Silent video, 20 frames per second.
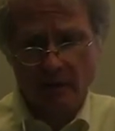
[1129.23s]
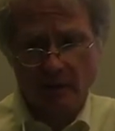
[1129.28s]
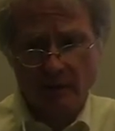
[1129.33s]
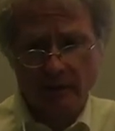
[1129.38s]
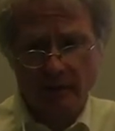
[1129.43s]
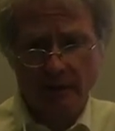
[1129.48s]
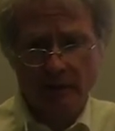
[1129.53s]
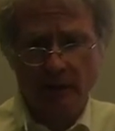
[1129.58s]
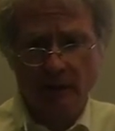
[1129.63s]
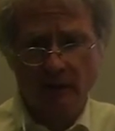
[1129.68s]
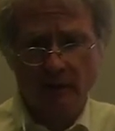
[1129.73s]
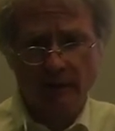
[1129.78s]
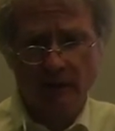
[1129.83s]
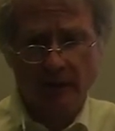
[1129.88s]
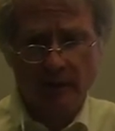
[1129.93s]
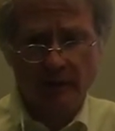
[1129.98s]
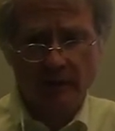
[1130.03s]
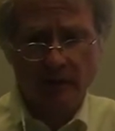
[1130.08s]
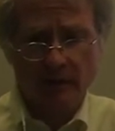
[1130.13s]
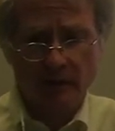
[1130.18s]
to
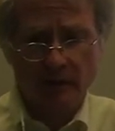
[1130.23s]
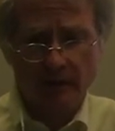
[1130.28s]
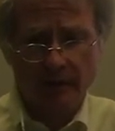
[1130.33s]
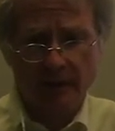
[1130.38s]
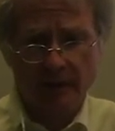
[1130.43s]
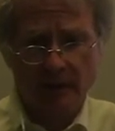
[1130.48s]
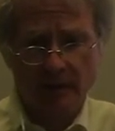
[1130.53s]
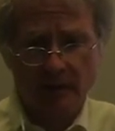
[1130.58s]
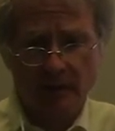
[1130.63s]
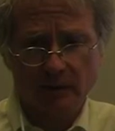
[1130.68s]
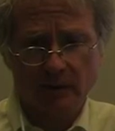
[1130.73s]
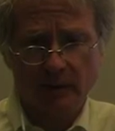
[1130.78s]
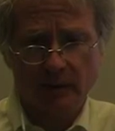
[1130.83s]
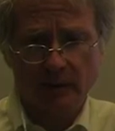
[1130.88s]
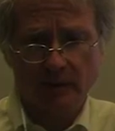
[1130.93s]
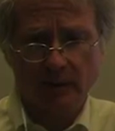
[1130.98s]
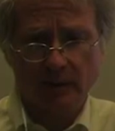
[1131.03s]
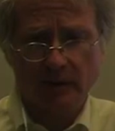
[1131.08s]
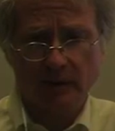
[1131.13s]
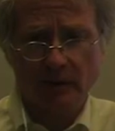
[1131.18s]
resolve the ethical and social
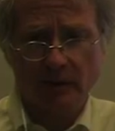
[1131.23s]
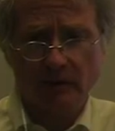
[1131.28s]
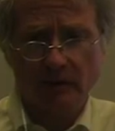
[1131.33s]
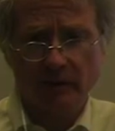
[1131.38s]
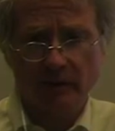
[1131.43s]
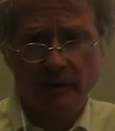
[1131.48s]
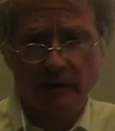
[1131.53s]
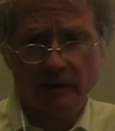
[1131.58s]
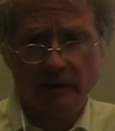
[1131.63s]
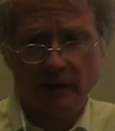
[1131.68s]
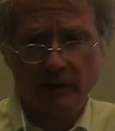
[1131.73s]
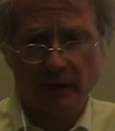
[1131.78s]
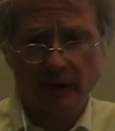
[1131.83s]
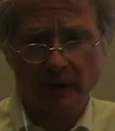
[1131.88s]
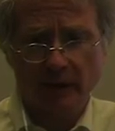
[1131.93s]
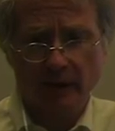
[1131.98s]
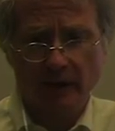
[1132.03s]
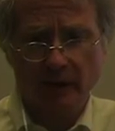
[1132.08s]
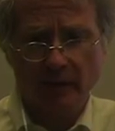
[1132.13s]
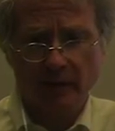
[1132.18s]
issues involved in this
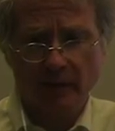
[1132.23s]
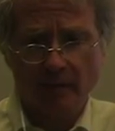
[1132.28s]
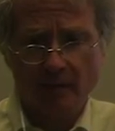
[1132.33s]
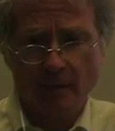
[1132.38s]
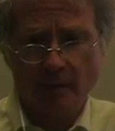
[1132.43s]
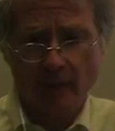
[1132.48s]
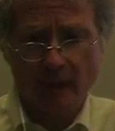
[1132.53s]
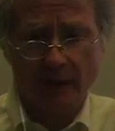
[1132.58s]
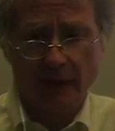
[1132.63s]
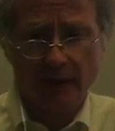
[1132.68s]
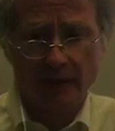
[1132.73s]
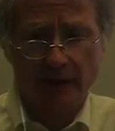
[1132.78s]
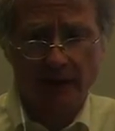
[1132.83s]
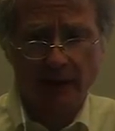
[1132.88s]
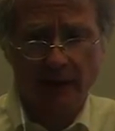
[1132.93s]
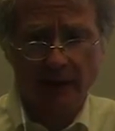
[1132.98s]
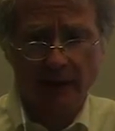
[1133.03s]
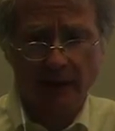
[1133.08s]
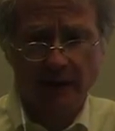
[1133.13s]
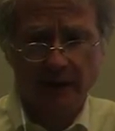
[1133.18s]
screening and
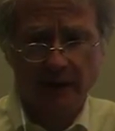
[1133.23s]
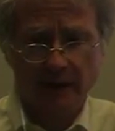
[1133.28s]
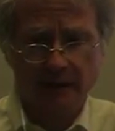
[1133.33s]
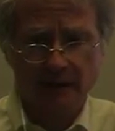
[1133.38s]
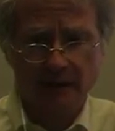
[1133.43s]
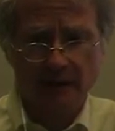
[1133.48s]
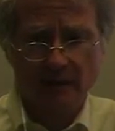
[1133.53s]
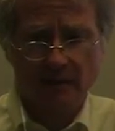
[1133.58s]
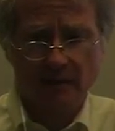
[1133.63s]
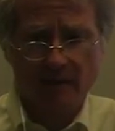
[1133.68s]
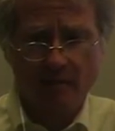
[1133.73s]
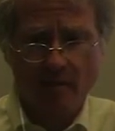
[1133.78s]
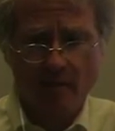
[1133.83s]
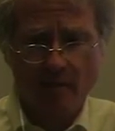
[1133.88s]
genetic testing.